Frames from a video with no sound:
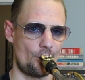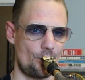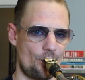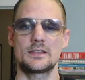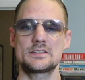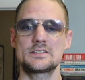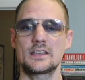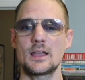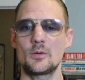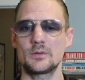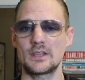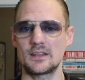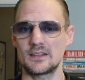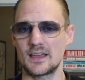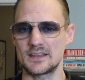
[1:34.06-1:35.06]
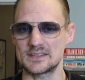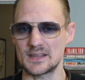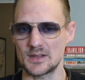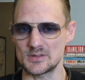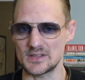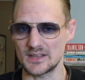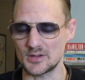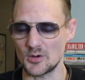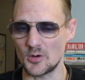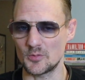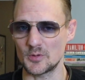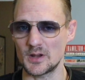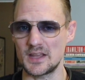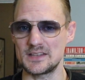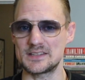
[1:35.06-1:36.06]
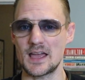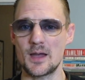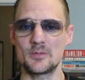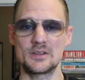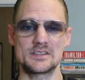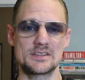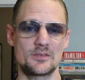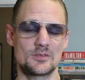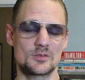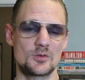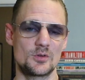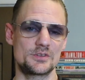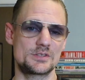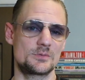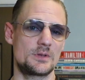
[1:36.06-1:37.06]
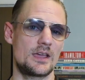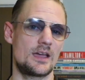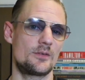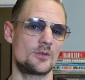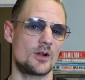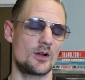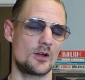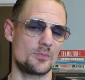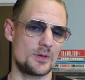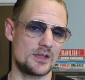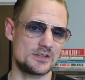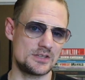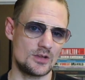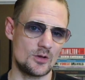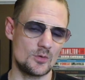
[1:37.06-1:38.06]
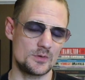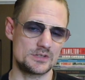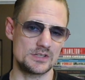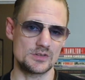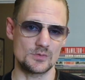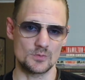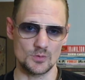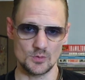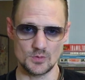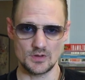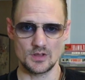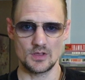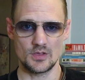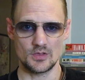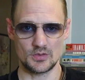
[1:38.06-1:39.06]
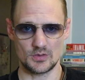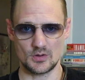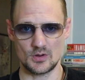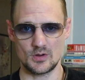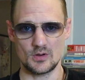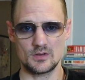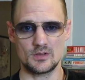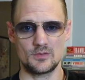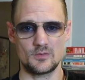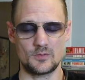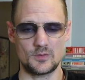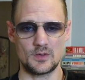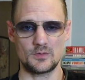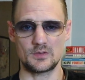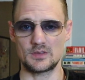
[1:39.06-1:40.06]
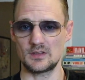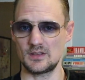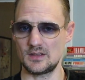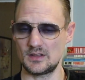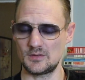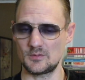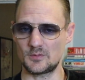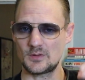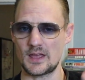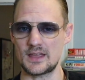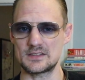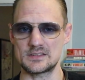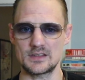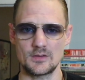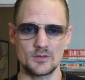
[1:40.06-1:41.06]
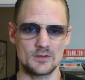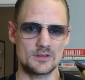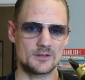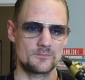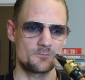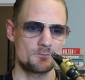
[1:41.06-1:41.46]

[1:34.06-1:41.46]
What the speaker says: Let's check out what that line sounds like over a dominant 7th chord. So we have our arpeggio, which is root, 3rd, 5th, and flat 7th.